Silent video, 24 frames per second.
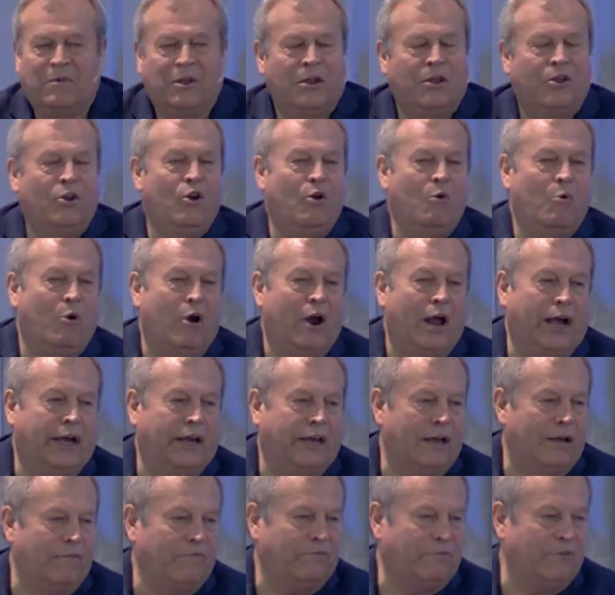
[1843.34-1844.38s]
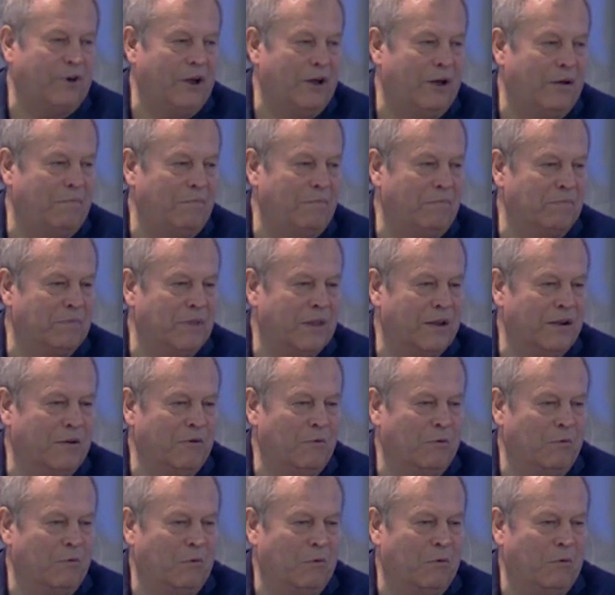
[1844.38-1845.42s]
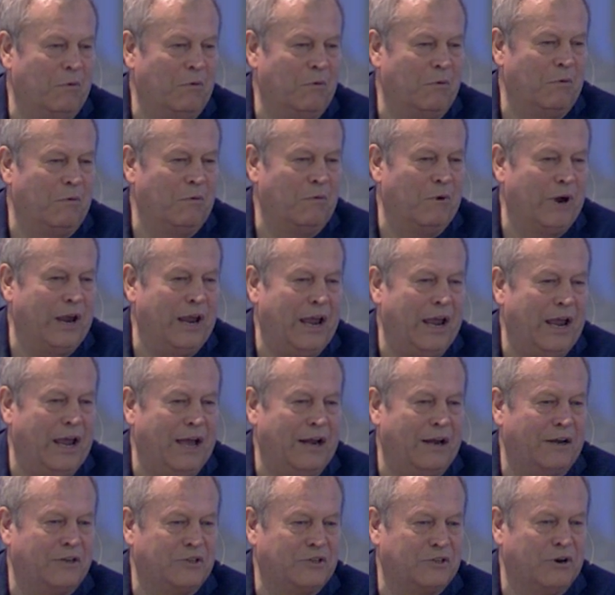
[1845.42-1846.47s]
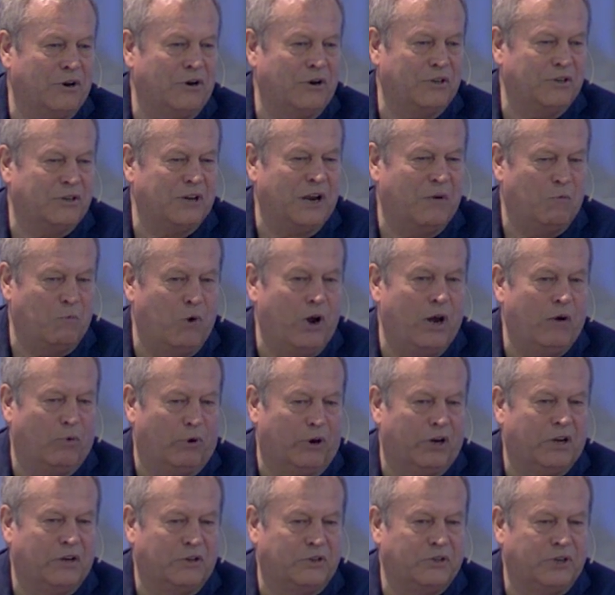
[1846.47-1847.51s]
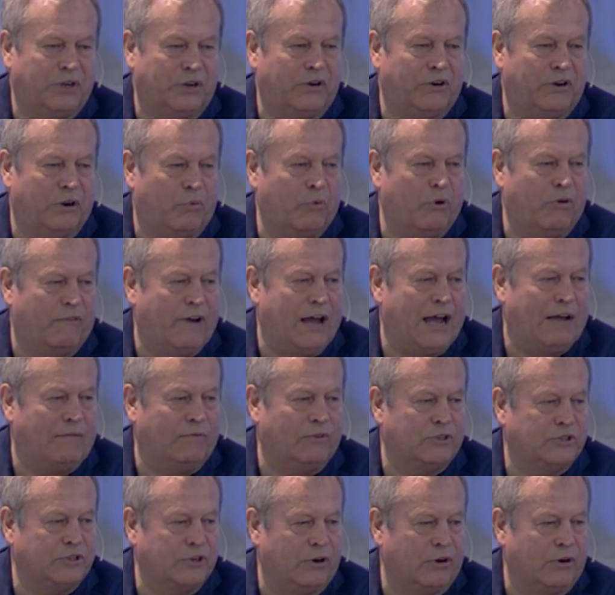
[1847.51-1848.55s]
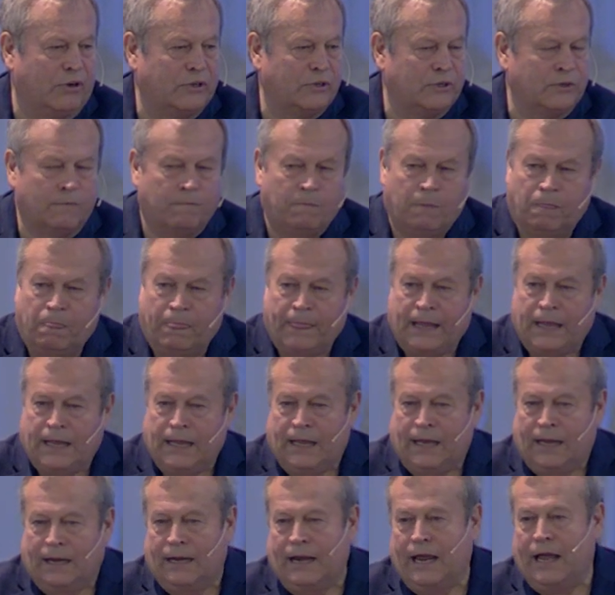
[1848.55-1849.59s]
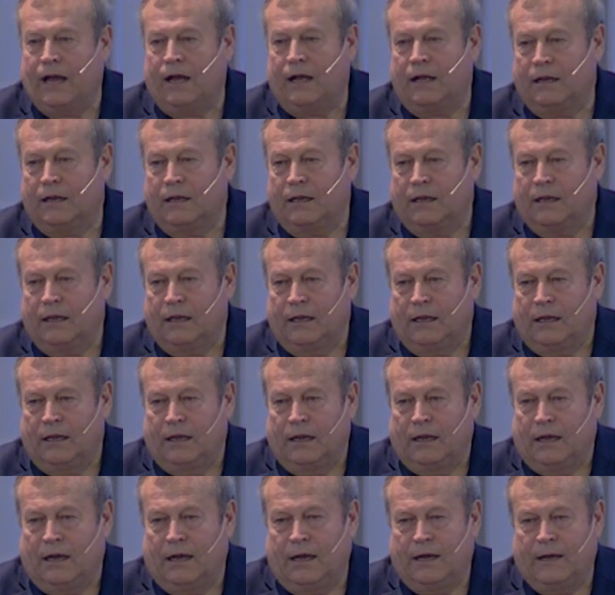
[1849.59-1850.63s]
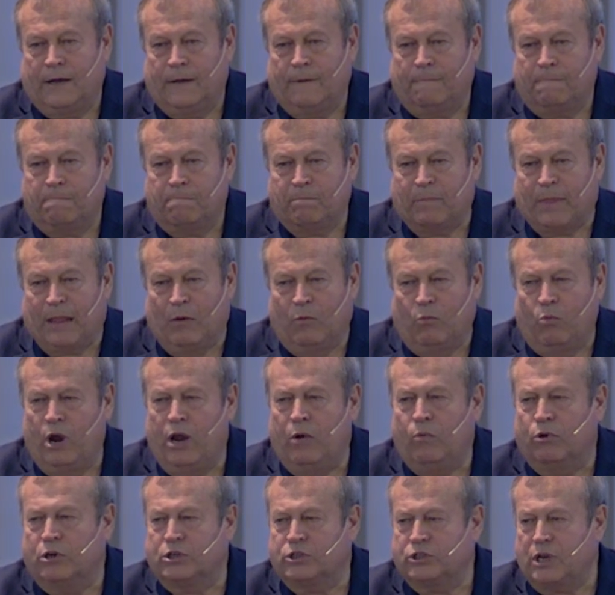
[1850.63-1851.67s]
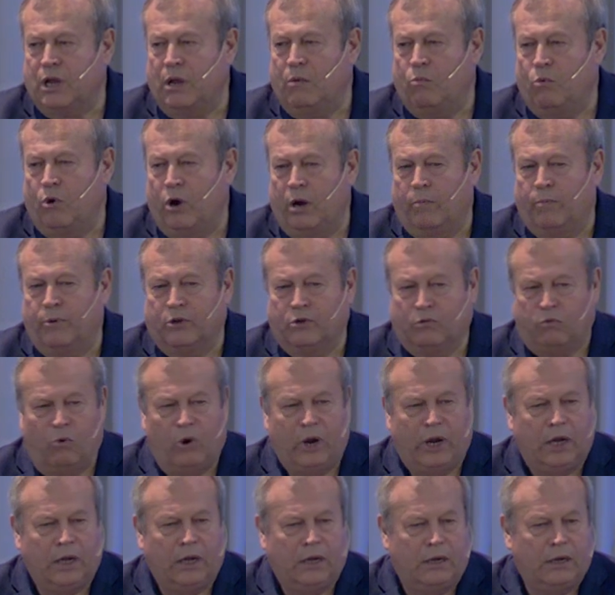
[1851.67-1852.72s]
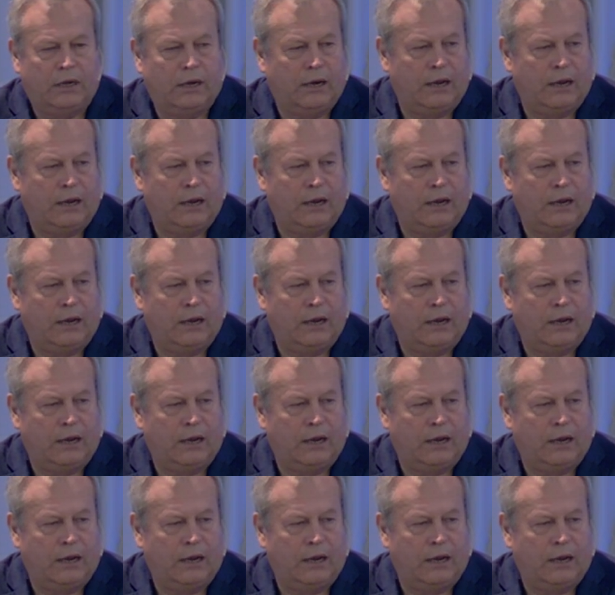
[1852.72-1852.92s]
You know where I come from? We had a church, and we were considered a revival church. Now, we were somewhere between